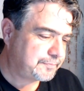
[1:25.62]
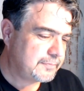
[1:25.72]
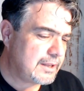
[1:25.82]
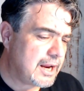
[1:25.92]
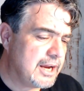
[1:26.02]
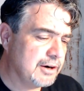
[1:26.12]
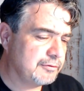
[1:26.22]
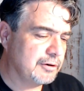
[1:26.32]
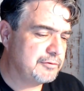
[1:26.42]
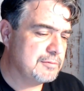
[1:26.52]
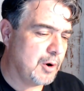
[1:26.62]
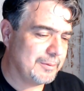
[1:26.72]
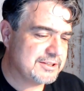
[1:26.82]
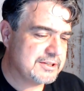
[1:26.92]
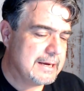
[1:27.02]
here for a few
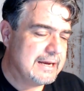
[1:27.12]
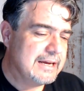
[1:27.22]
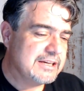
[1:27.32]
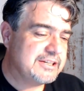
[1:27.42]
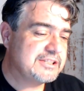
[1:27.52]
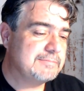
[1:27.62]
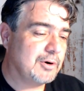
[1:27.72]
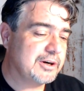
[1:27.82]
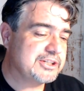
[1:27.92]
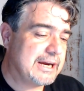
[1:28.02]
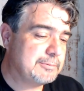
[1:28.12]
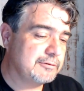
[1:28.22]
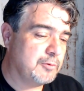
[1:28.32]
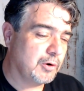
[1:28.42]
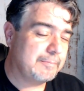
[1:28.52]
moments. It says in Mark chapter
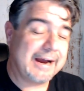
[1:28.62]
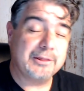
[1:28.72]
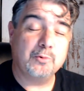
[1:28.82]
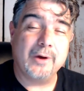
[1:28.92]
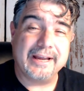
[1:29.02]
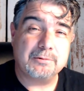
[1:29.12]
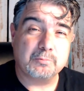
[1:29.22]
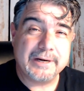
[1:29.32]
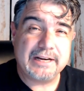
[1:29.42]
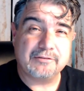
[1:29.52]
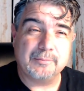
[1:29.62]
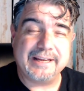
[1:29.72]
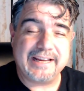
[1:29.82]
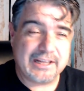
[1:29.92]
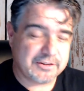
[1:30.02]
4, by the way, reading from the
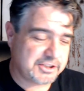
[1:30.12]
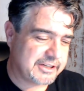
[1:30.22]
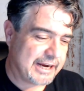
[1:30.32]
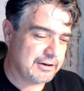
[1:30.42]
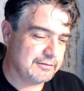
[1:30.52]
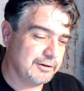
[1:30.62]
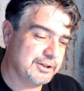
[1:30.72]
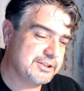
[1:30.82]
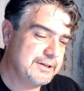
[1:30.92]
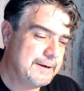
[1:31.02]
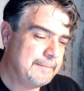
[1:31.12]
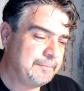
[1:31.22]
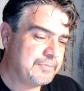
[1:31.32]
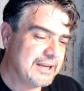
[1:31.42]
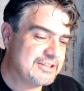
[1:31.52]
English Standard Version,
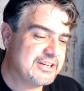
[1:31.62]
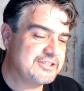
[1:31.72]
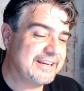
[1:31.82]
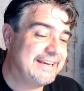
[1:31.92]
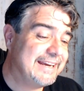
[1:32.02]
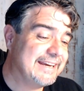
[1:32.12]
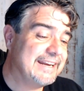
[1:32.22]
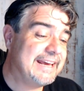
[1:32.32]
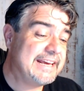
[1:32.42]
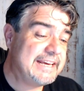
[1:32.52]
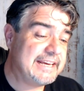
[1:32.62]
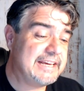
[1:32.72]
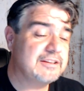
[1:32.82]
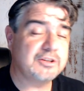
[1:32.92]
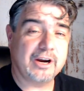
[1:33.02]
it says, "Again, he,"
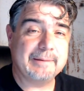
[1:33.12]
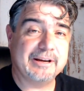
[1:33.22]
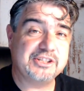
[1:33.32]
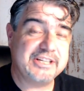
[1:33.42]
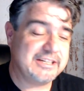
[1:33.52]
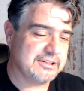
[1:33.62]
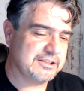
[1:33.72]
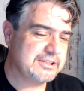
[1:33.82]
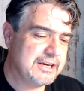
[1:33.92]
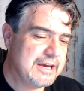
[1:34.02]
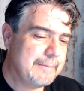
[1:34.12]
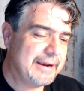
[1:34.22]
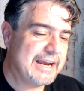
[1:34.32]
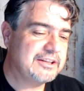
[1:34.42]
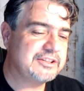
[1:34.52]
talking about Jesus,
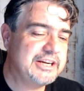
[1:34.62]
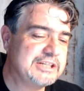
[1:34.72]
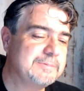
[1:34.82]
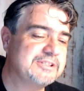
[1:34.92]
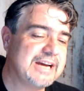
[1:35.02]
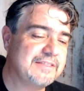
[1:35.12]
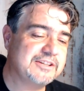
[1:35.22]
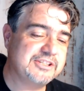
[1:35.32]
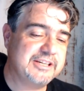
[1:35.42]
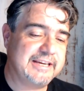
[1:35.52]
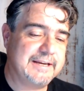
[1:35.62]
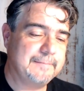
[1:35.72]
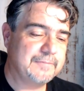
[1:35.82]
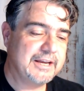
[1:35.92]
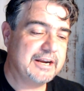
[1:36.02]
"began to teach beside the sea,
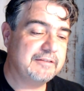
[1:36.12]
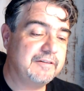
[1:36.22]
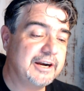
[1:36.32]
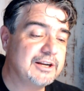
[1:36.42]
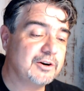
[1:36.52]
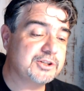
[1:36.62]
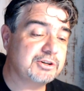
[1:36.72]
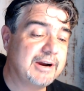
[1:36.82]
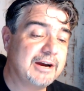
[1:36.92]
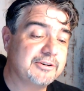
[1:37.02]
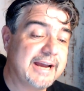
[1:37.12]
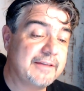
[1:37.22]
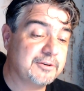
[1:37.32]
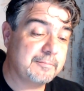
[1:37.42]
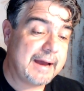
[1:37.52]
and a very large crowd gathered
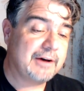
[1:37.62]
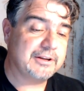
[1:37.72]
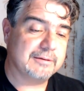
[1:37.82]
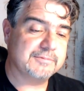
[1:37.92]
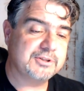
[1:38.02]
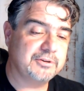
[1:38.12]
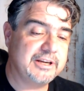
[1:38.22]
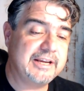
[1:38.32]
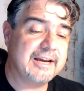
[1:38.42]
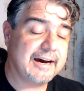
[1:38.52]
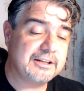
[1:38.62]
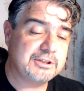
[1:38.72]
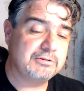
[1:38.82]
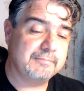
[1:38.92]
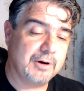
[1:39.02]
about him, so that he got into a
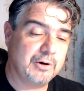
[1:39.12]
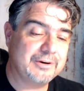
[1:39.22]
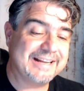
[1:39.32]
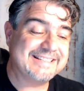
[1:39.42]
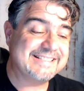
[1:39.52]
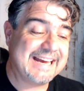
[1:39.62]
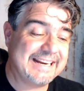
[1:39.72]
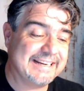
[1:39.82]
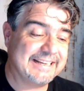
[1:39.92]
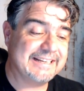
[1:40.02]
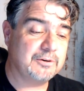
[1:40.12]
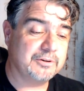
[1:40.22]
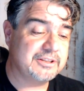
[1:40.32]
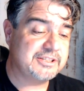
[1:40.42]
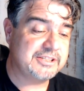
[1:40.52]
boat and sat in it on the
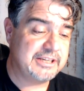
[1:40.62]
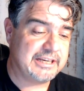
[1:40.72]
sea.